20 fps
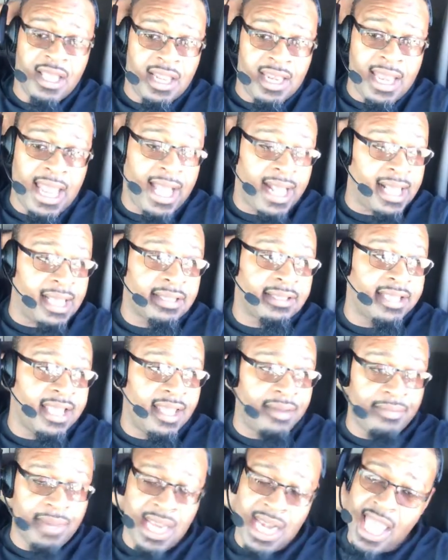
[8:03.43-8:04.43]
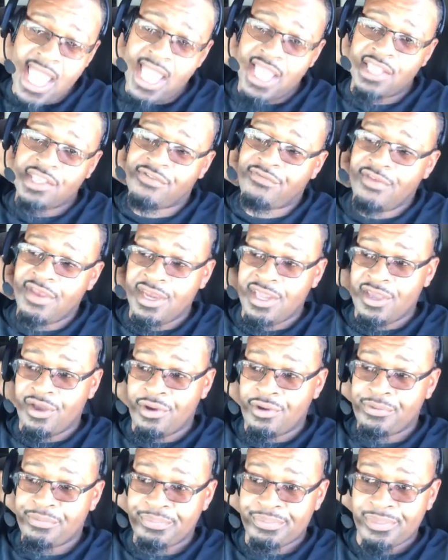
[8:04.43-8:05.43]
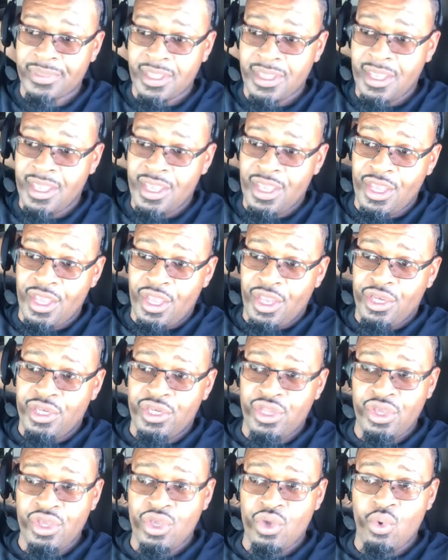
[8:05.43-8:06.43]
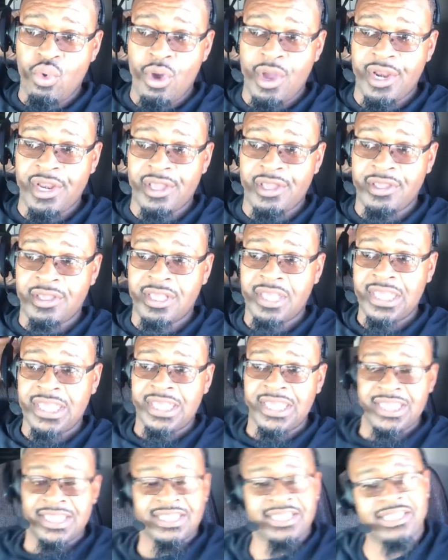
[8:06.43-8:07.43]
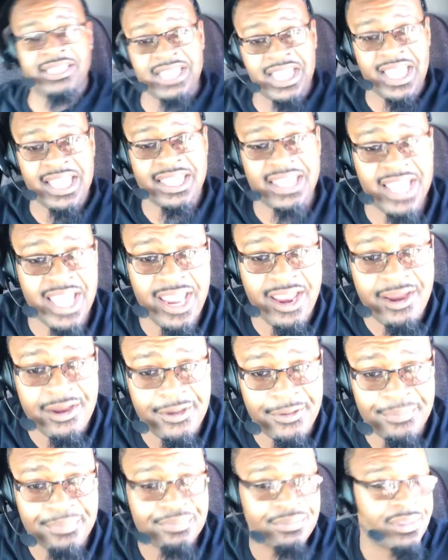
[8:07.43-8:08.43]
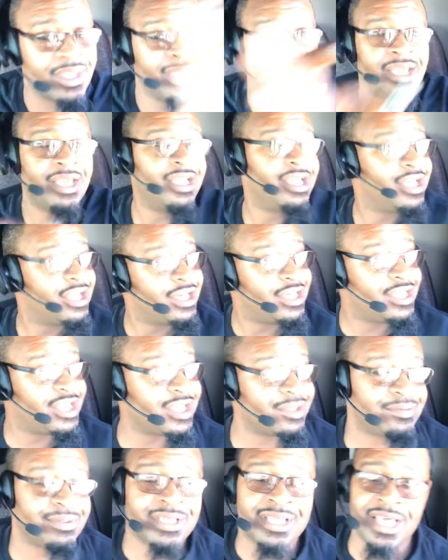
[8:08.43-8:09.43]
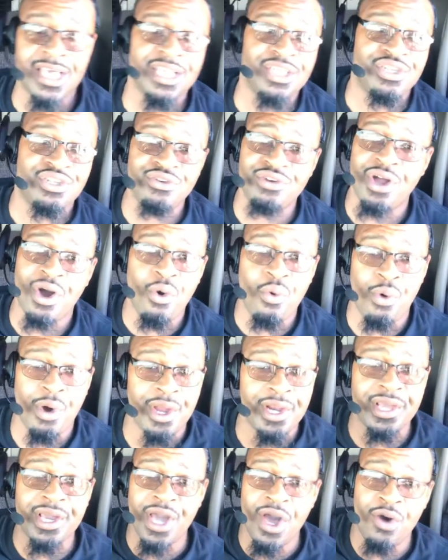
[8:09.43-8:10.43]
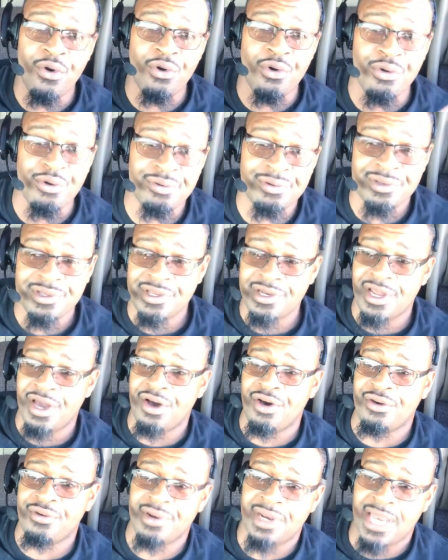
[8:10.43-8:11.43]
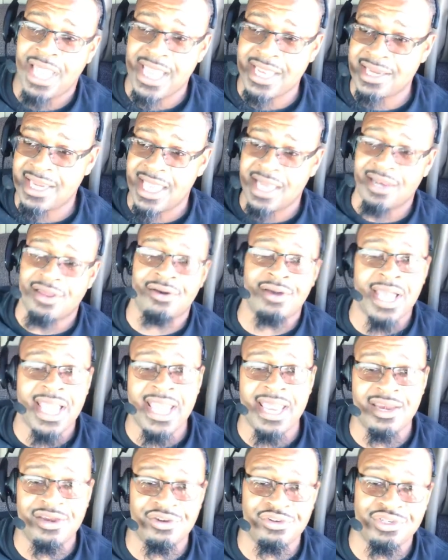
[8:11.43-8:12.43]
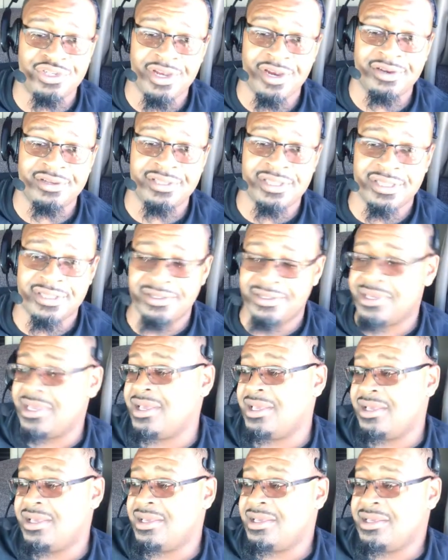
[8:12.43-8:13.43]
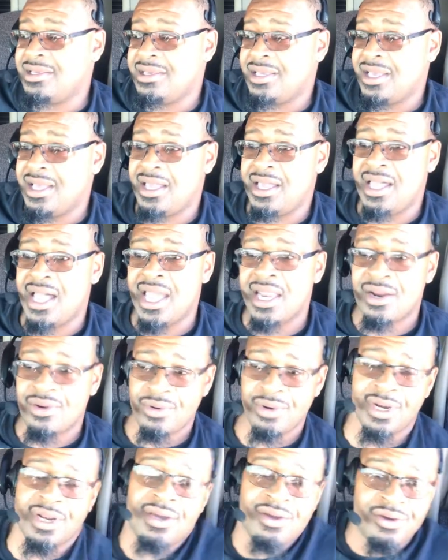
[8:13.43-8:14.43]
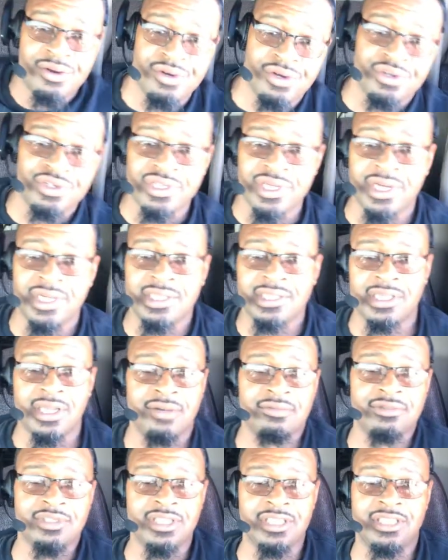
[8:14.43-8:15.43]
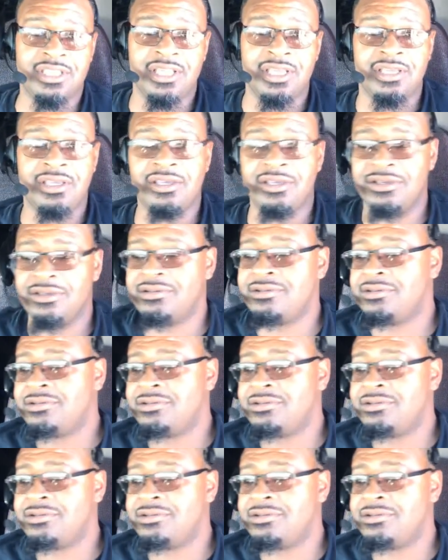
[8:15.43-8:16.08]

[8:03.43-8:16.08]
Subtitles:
Like I said in my last video, do you want to sit there just because you don't want to go, like that low I had in New Jersey? I don't want to go to New Jersey, so I'm going to just sit here.